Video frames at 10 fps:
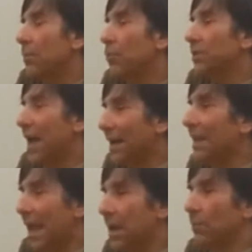
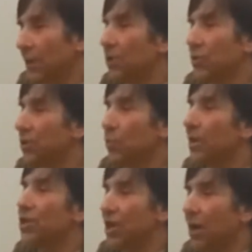protect animal interests,
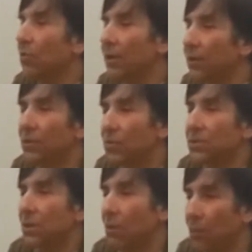we generally do
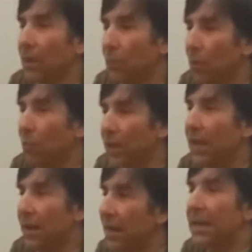so only when we
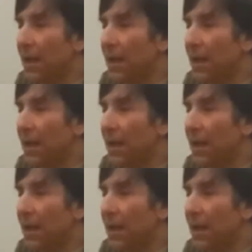get an